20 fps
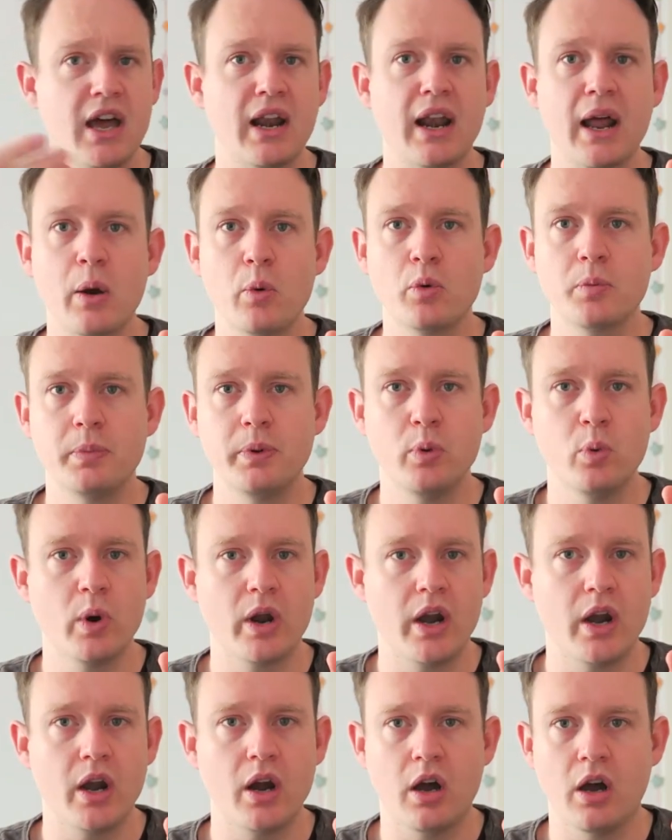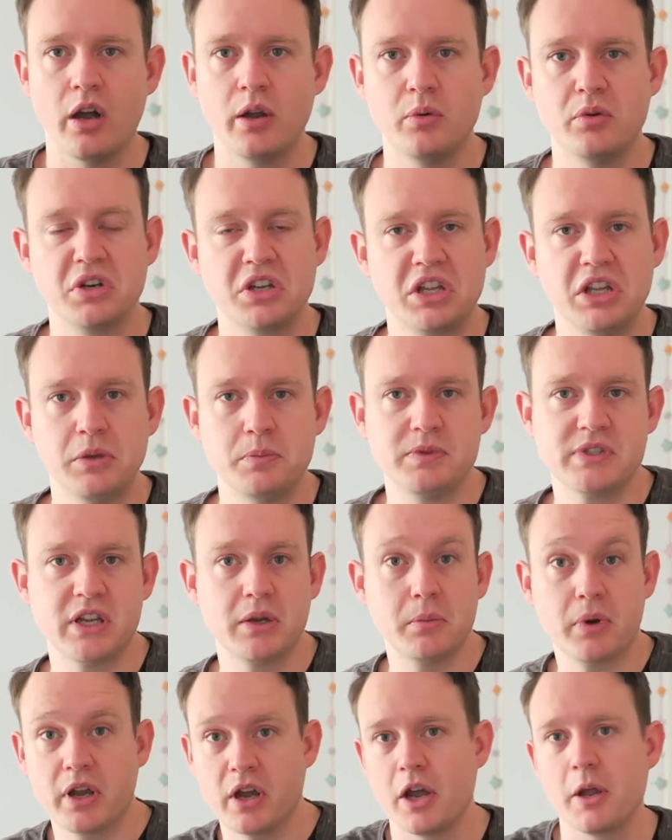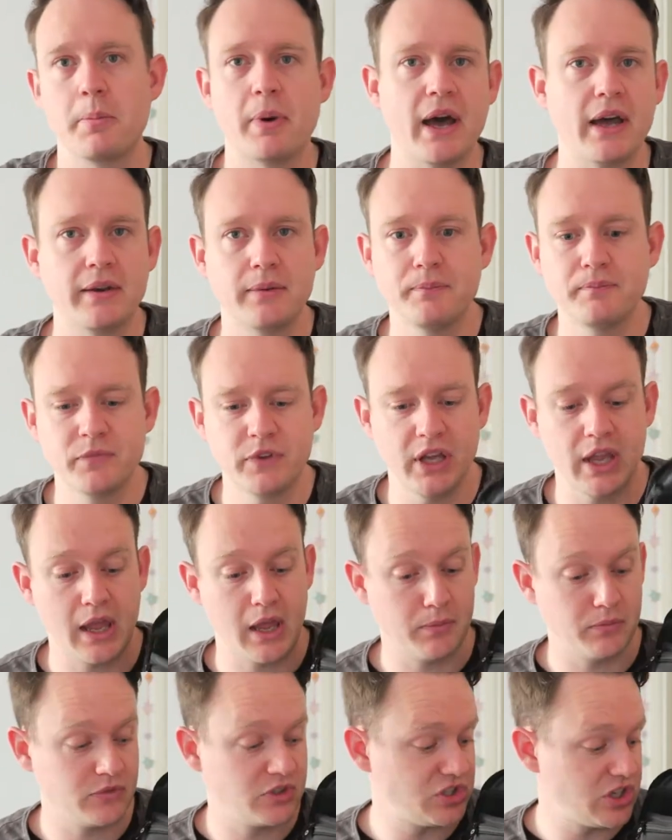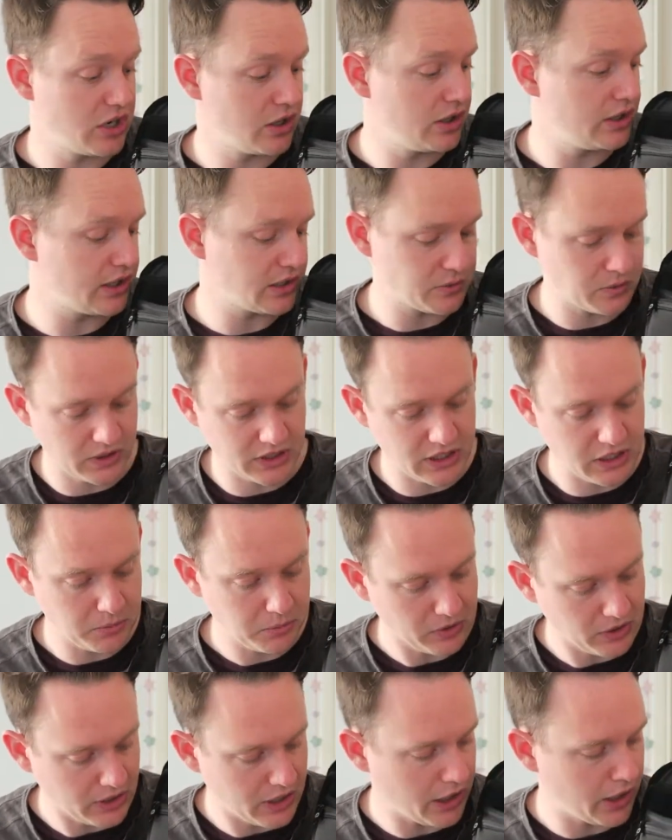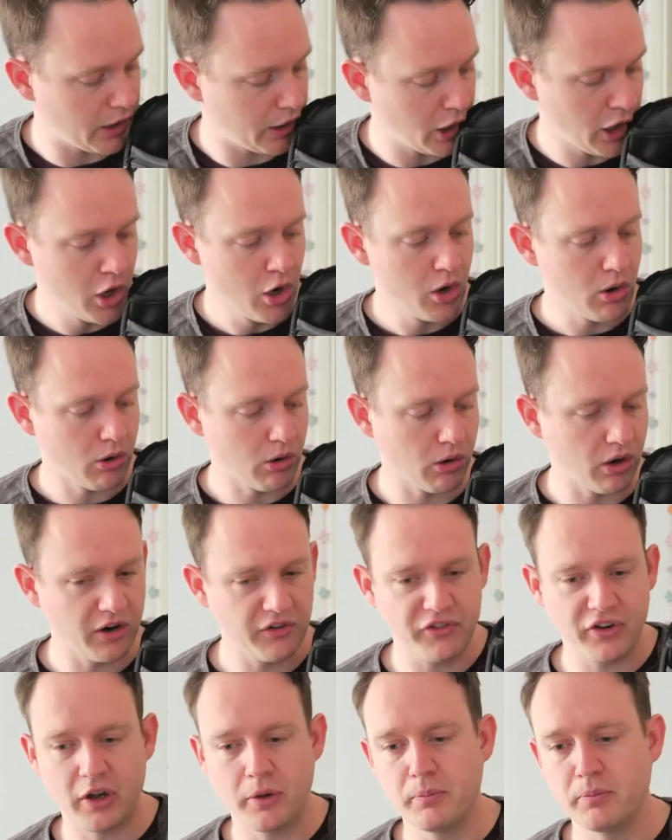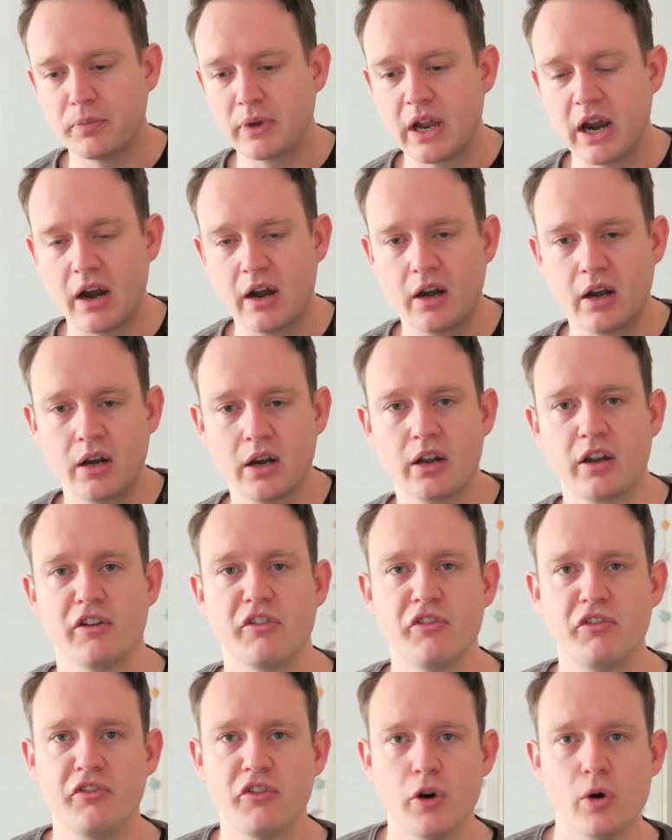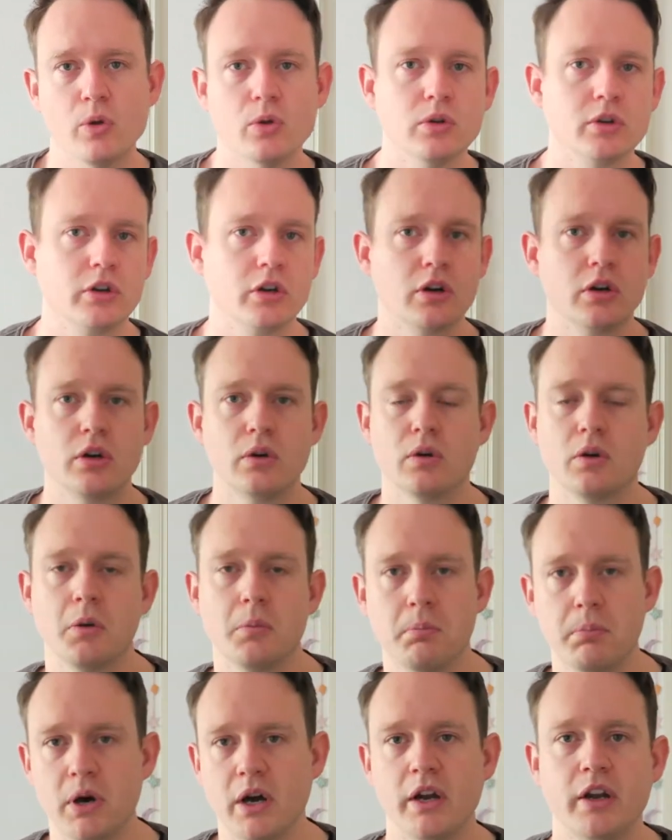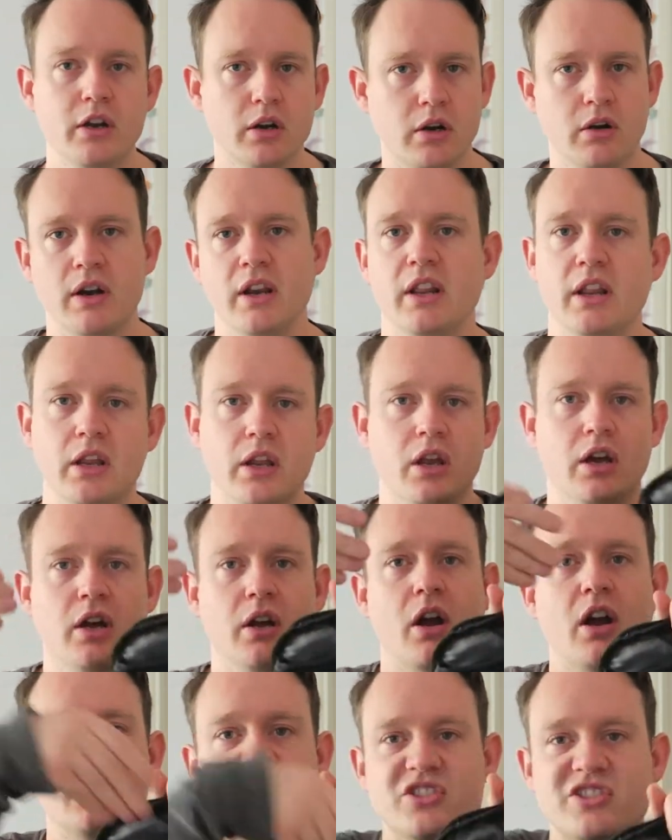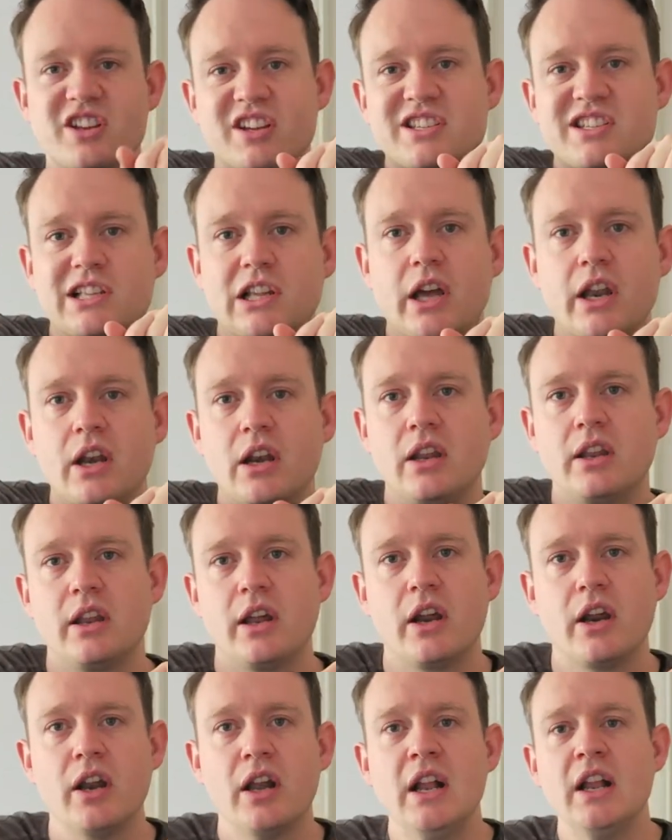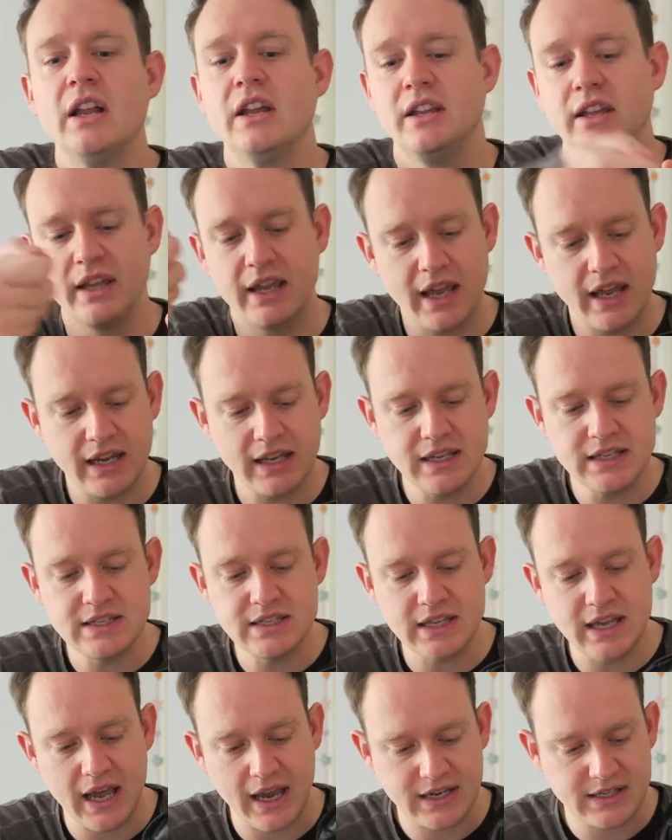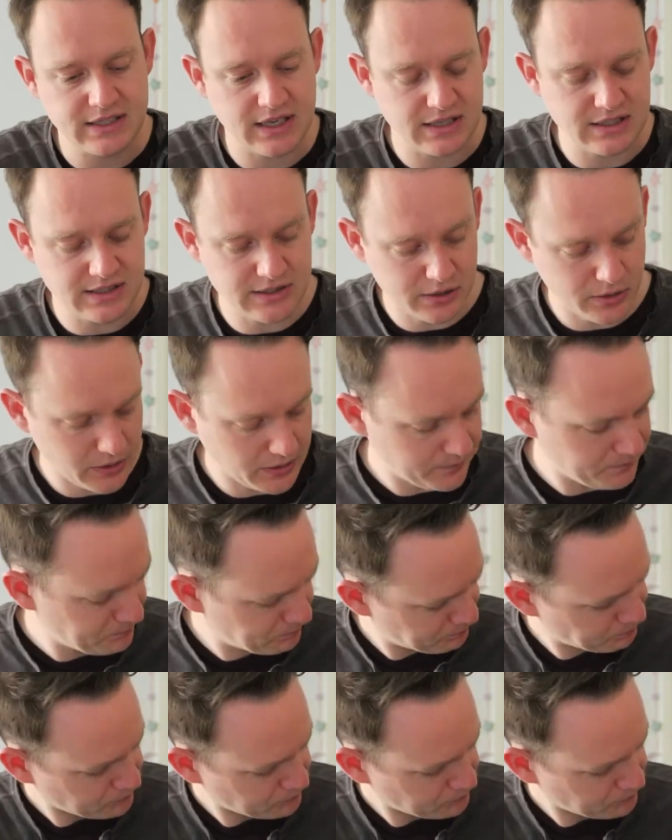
And that would be where I would keep, say, my iPad. Yeah, and generally that's what I keep in there. Or if I'm carrying like a folder or a binder or anything, I'd slide it in there. You get easy access to it.